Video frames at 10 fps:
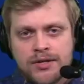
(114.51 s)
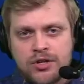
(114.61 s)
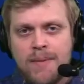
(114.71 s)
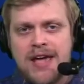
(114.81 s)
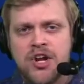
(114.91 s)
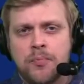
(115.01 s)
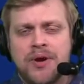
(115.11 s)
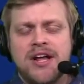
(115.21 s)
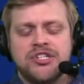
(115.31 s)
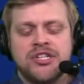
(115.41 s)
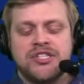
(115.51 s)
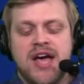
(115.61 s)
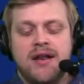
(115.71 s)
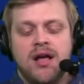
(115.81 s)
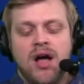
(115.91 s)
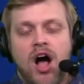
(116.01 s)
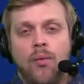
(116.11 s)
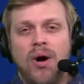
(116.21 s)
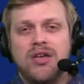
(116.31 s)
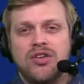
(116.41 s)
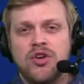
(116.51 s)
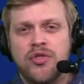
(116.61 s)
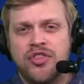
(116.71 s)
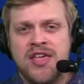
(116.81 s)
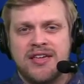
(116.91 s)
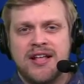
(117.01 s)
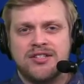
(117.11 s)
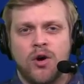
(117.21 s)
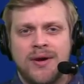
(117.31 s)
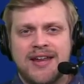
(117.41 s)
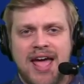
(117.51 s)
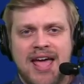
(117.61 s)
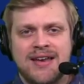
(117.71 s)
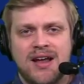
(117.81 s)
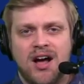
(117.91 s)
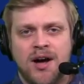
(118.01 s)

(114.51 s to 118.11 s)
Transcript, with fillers: So make your predictions then on what you think it's going to end